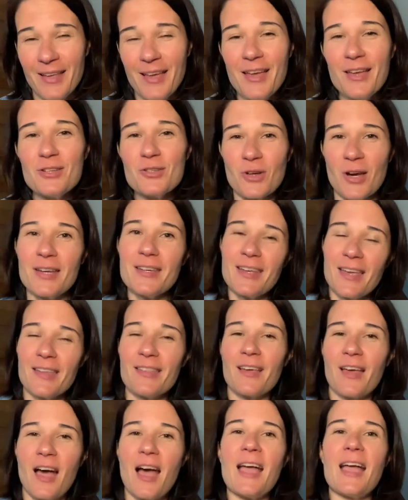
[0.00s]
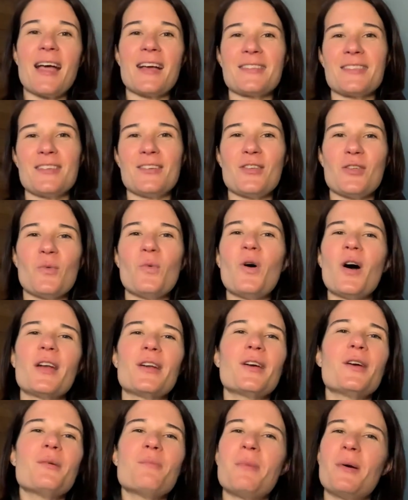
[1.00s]
trying to get the kayaks into the
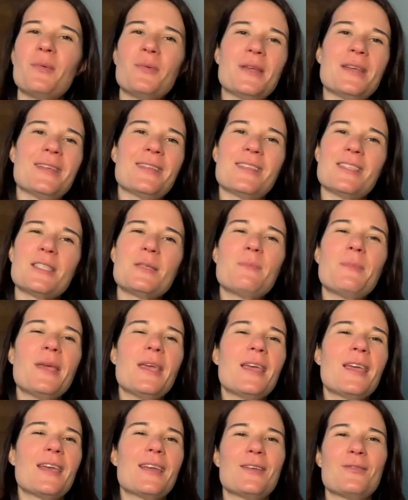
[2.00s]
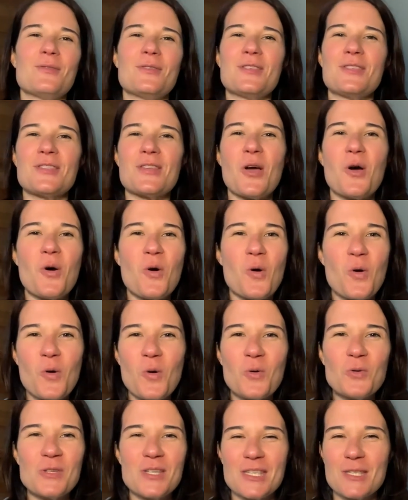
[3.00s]
water, but we didn't speak, and it was
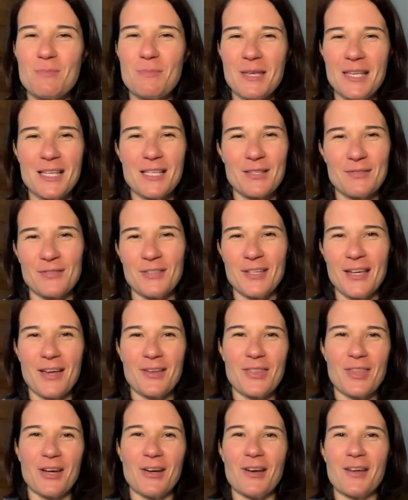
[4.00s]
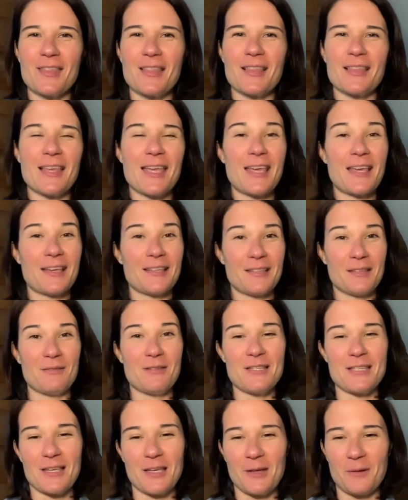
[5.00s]
so just peaceful out there on the lake. Let me
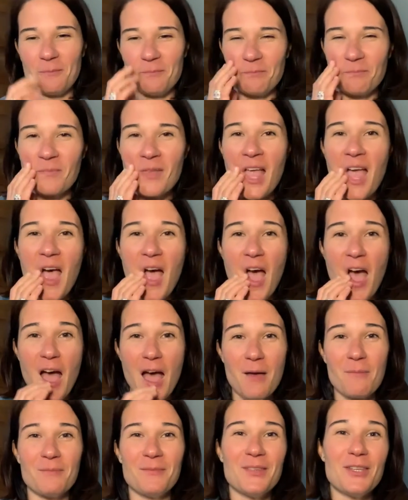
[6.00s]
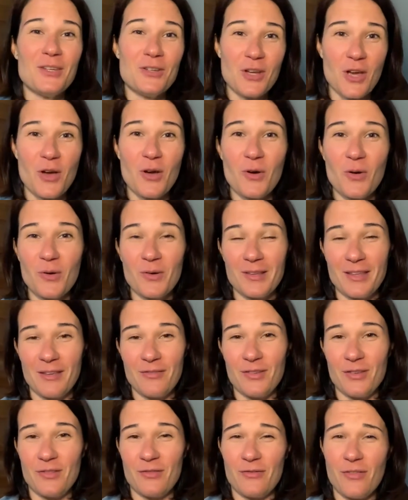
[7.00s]
tell you. You know,
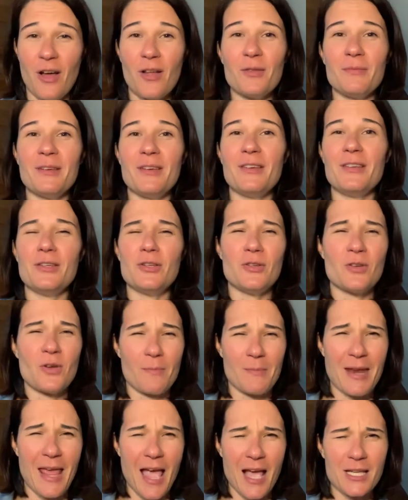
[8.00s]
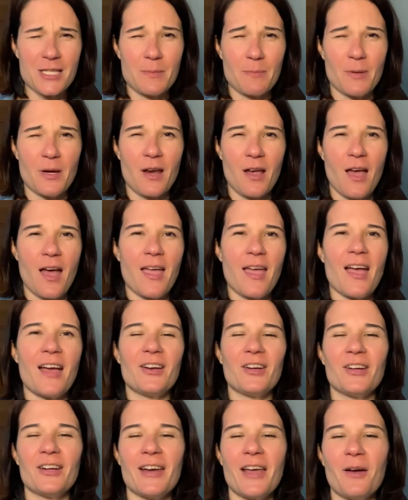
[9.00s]
if you follow me, you know I'm an expert
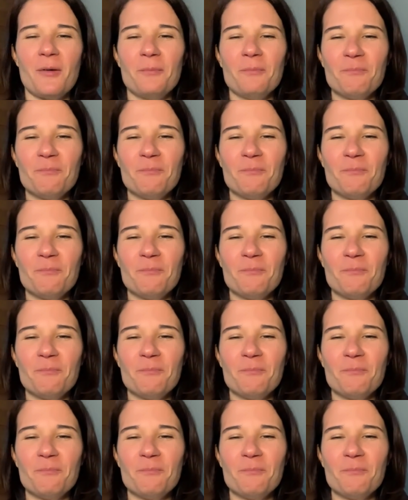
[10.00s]
kayaker now.